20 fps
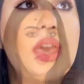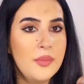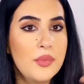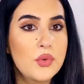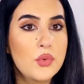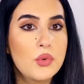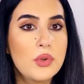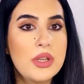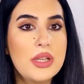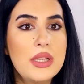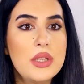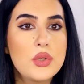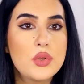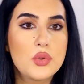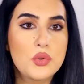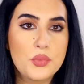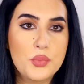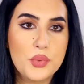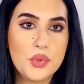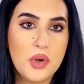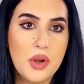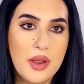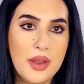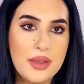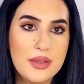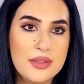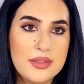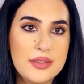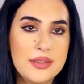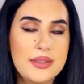I'm really
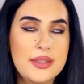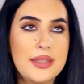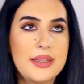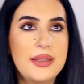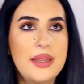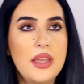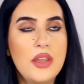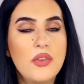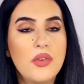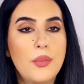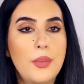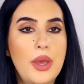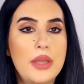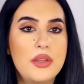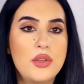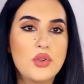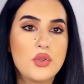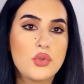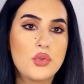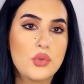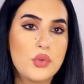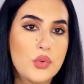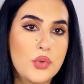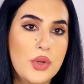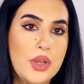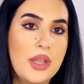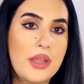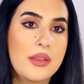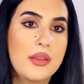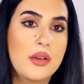surprised that they've managed to
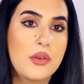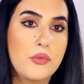create